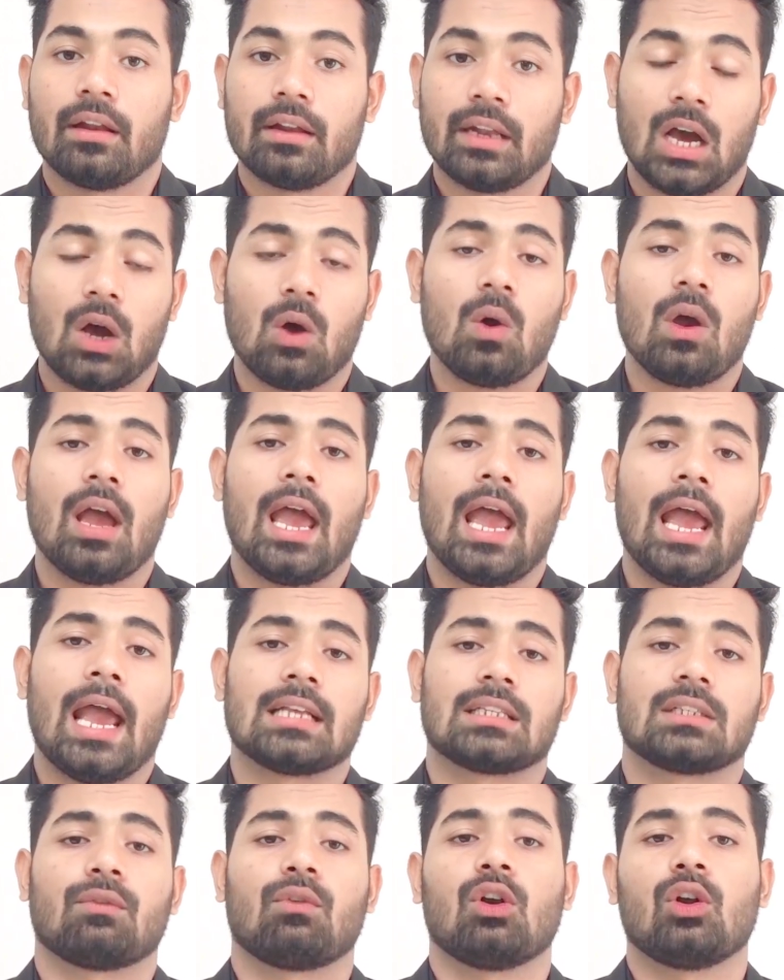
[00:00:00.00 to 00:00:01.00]
Now,
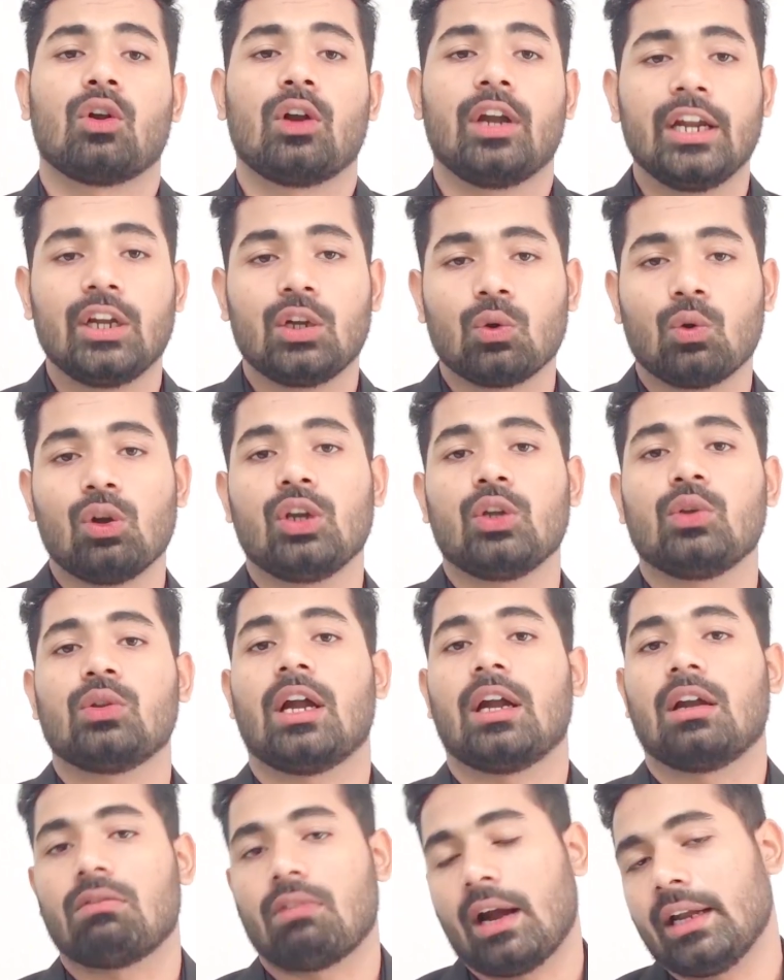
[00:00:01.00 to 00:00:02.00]
as I've already told you
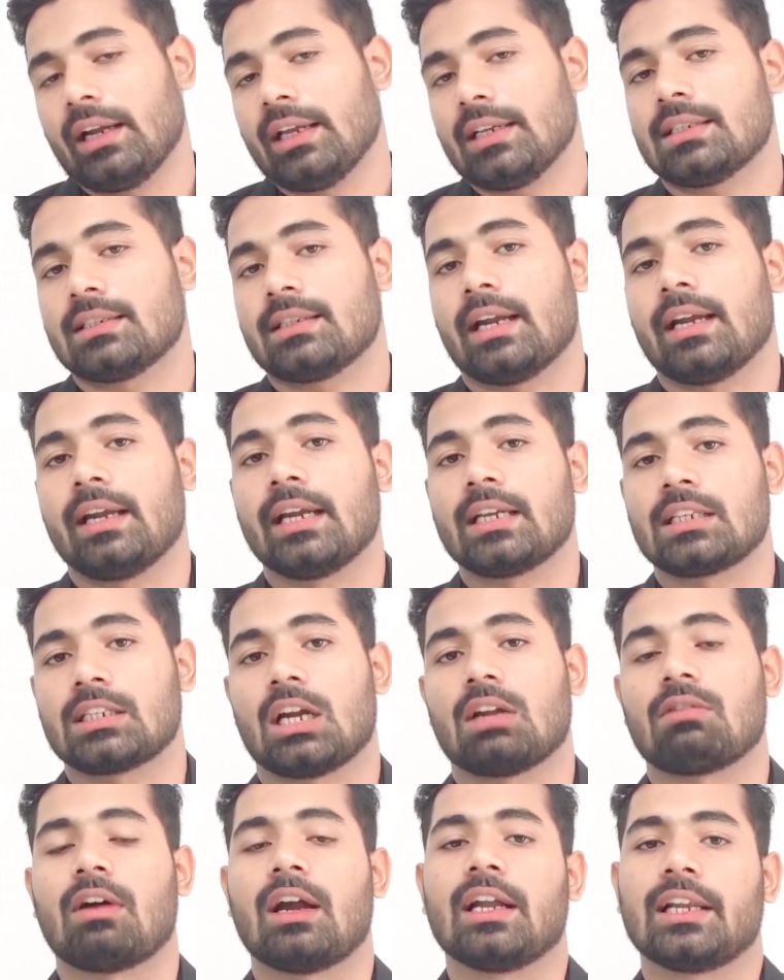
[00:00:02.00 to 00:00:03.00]
the advantages and
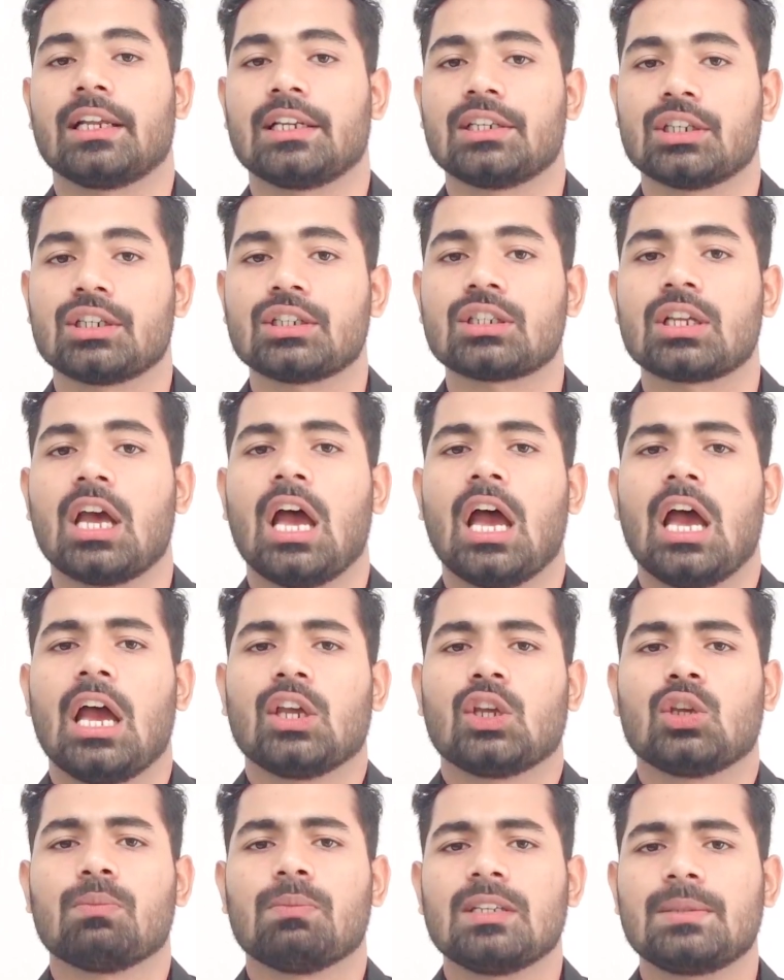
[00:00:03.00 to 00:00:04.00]
disadvantages,
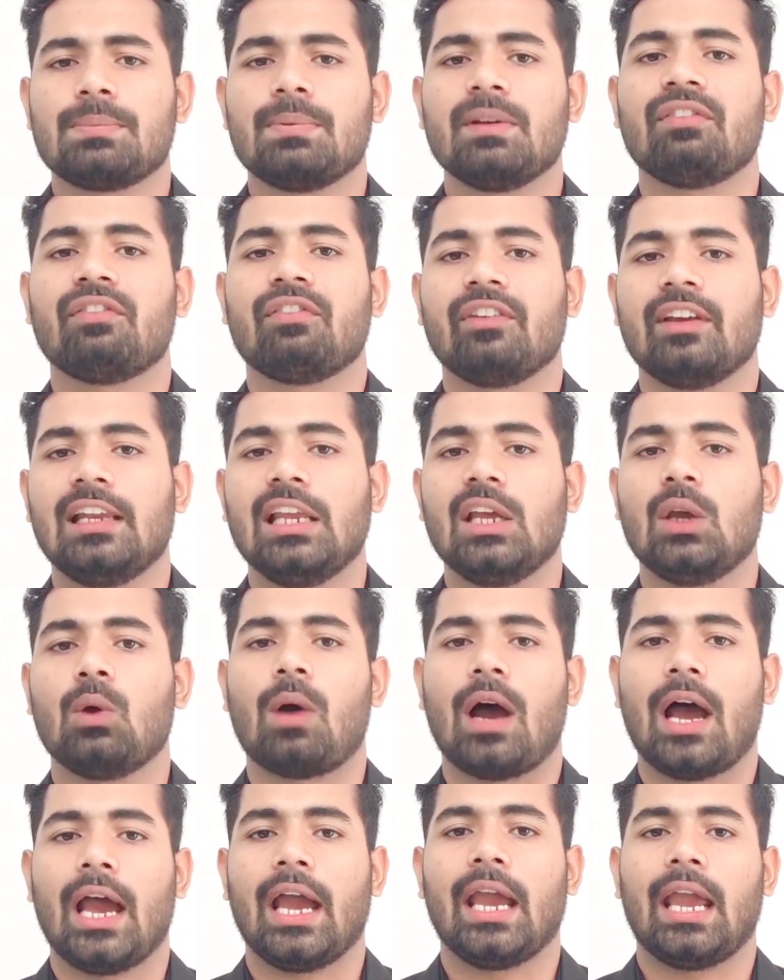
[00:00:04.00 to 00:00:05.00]
you must be feeling
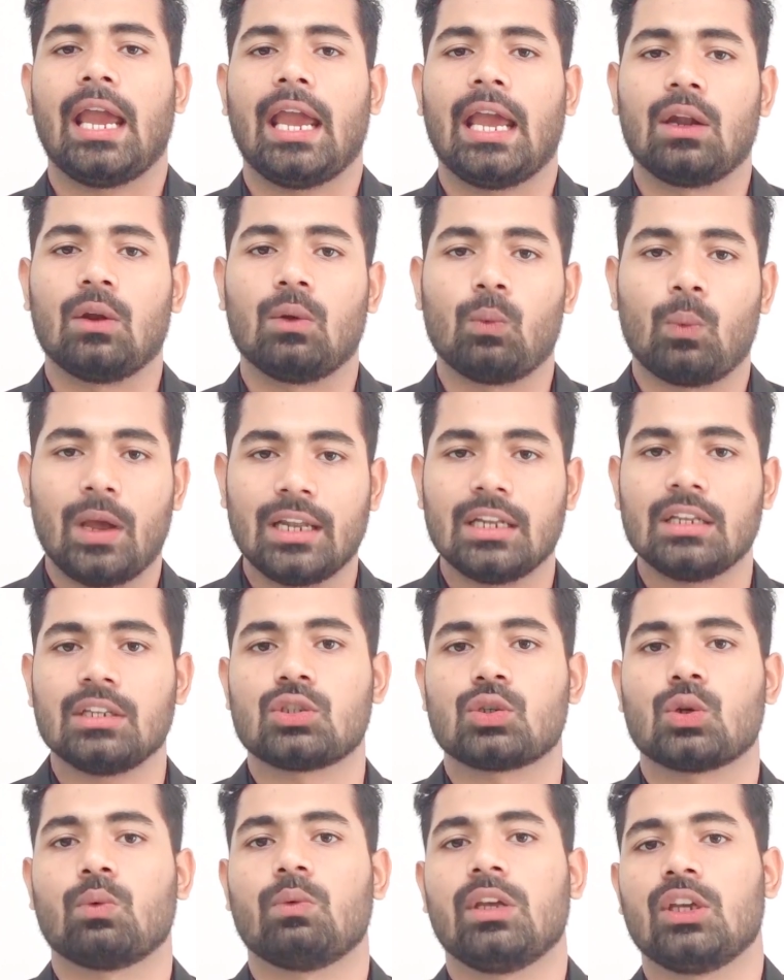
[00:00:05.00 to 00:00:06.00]
why and
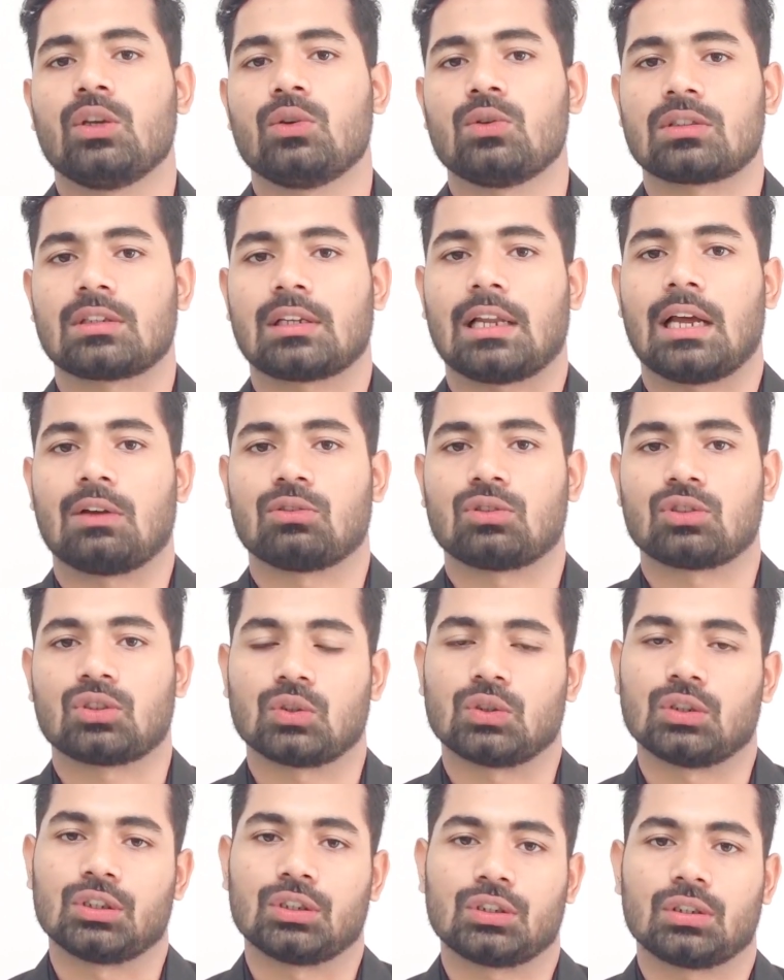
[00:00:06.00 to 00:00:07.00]
when should we use cloud
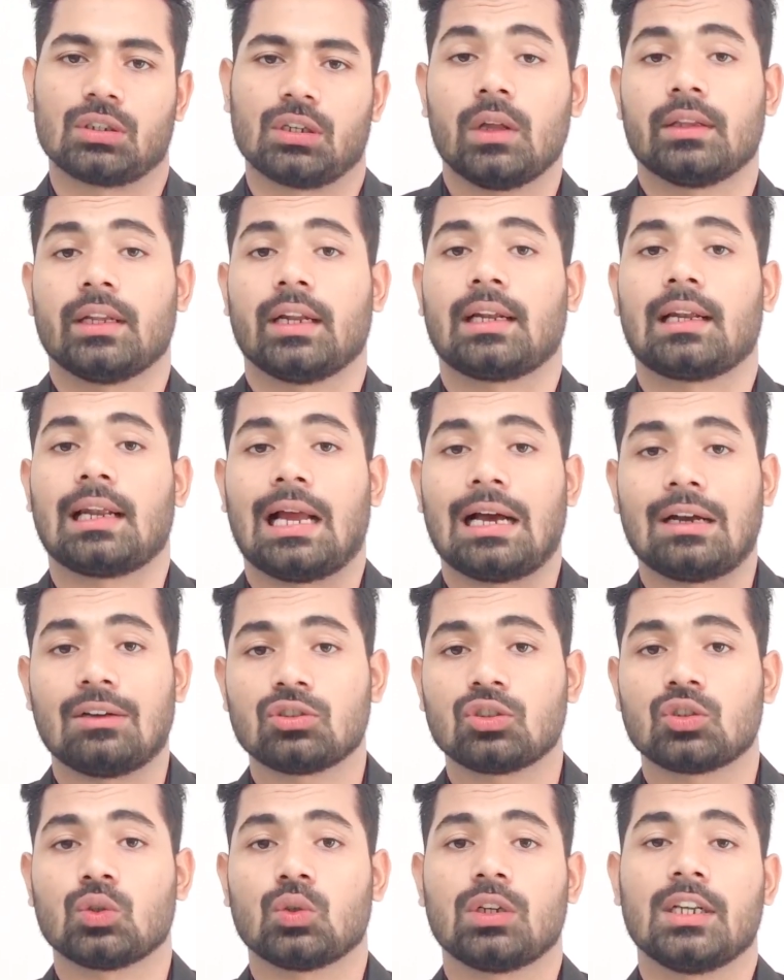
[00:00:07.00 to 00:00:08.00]
storage. The
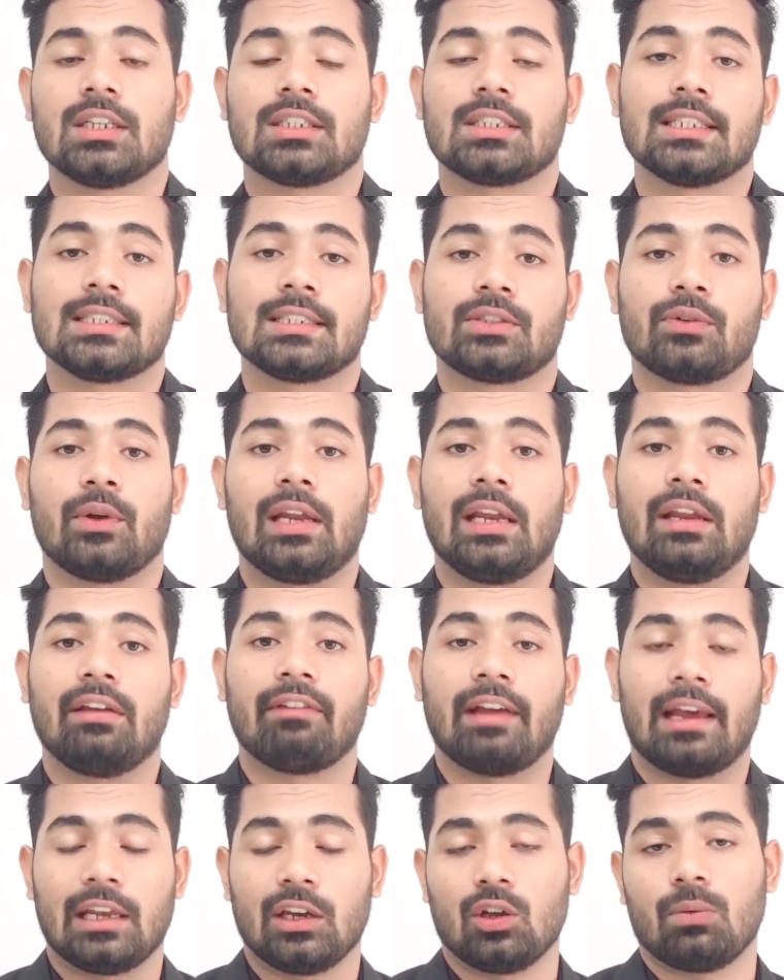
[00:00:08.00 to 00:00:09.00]
cloud storage is really
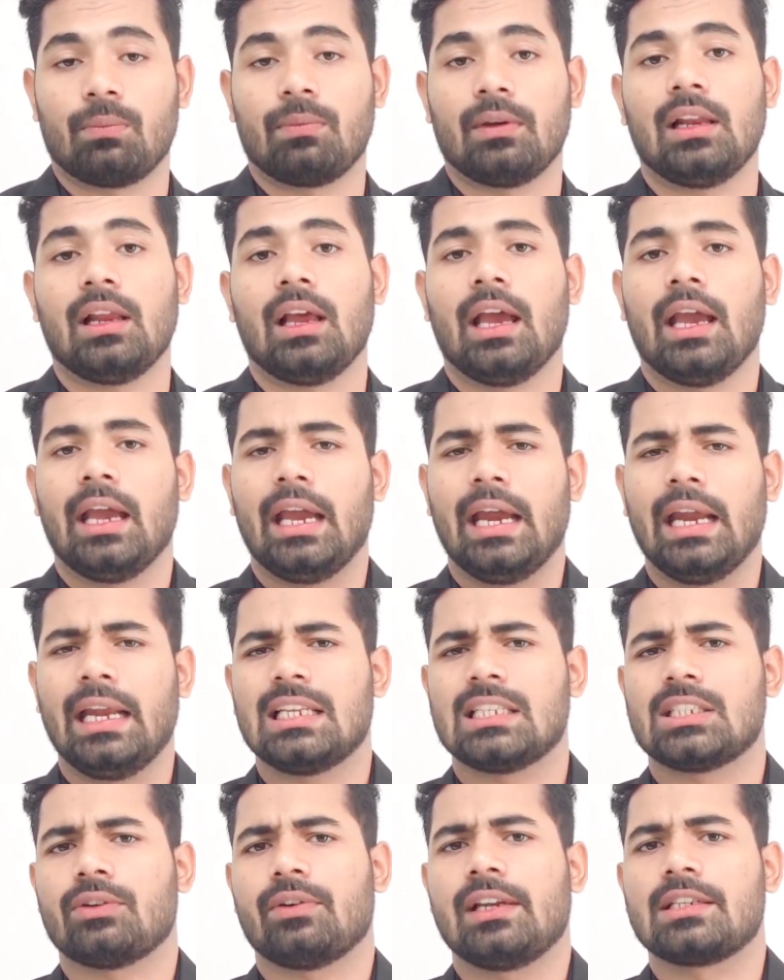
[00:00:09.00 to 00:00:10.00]
valuable.
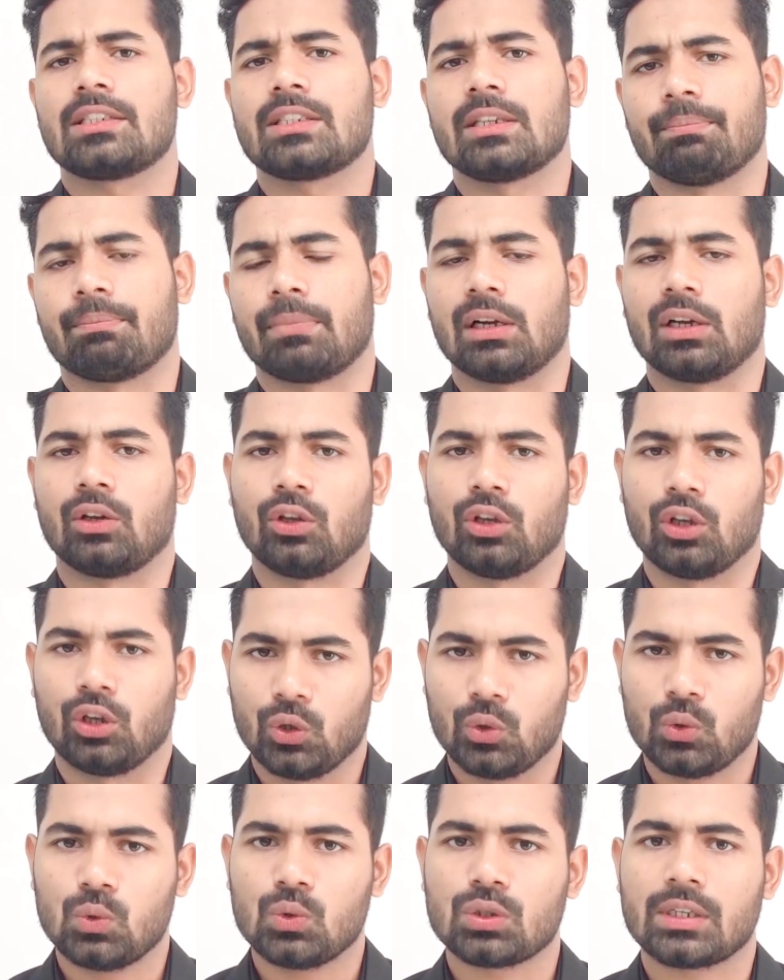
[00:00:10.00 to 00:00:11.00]
It is really simple to
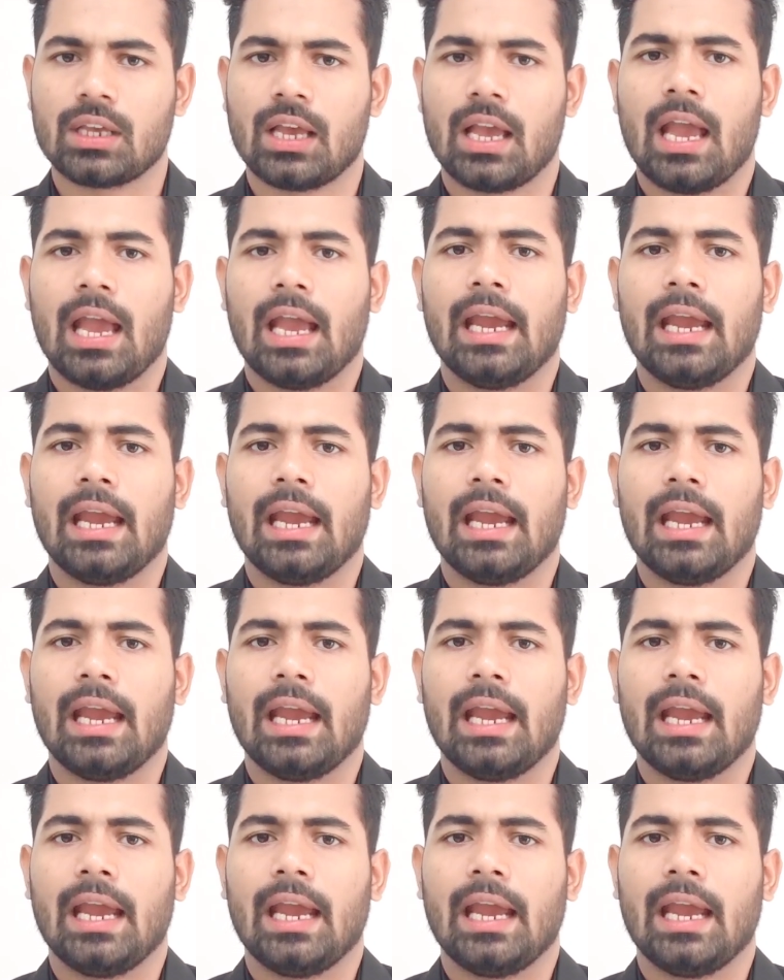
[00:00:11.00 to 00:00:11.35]
use.